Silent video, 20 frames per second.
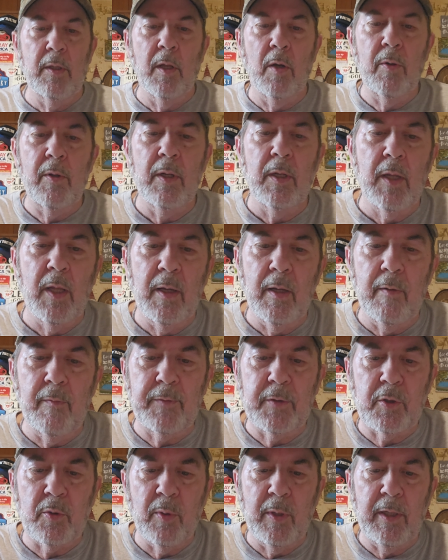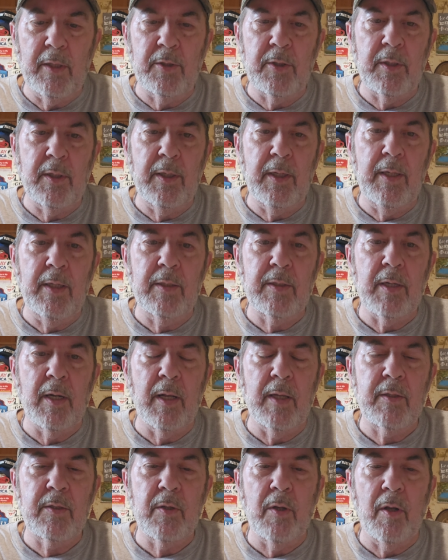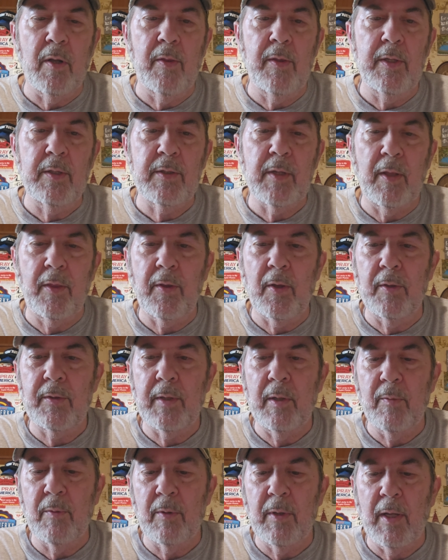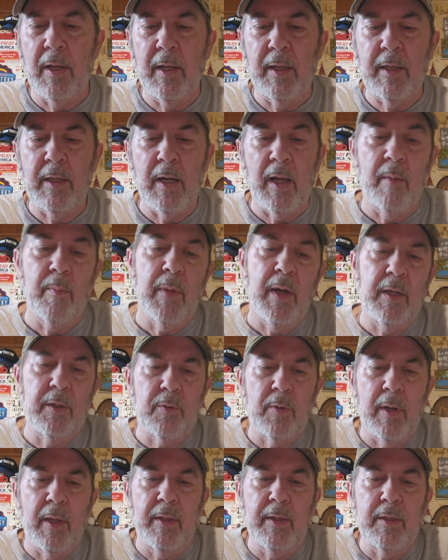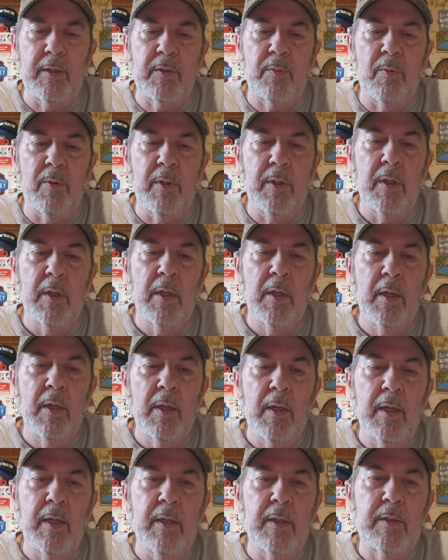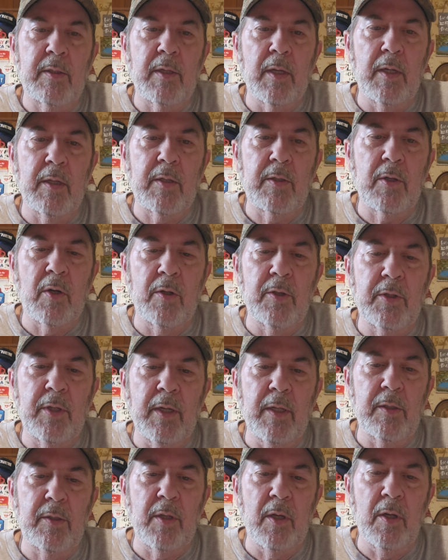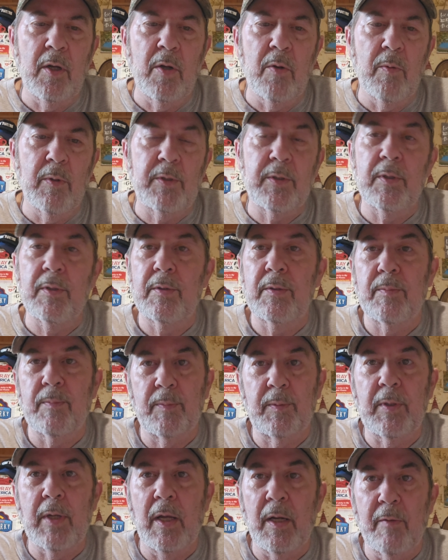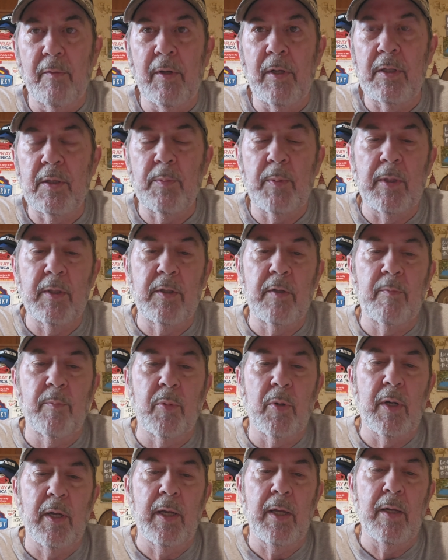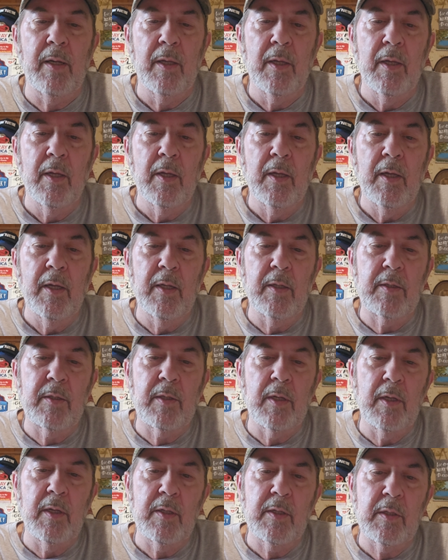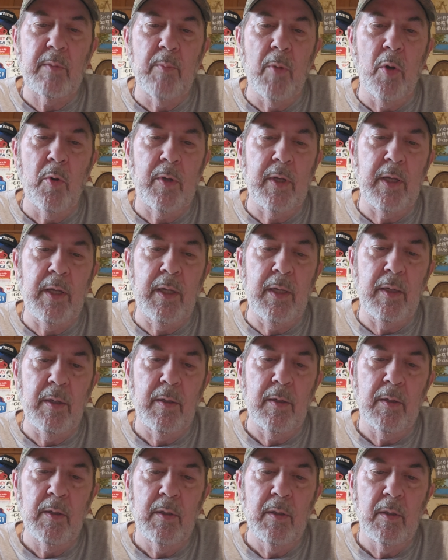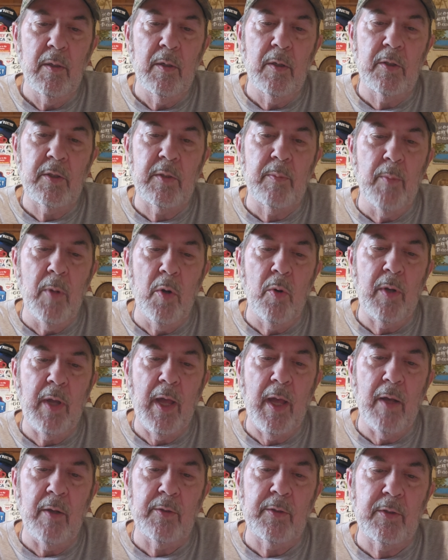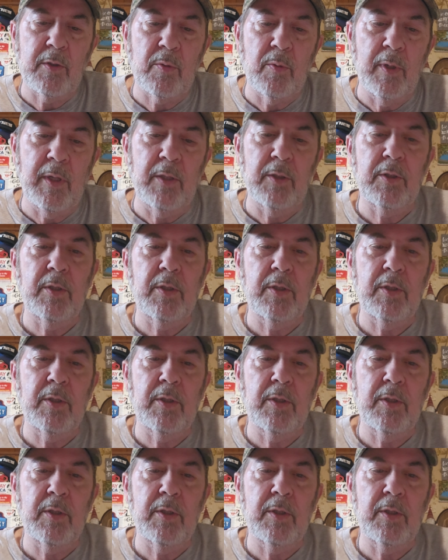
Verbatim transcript: and Logan love string cheese, and I saw this and I thought they would like it. I might try this one. It's Sargento, which is kind of an expensive brand. It's smoky or smokehouse string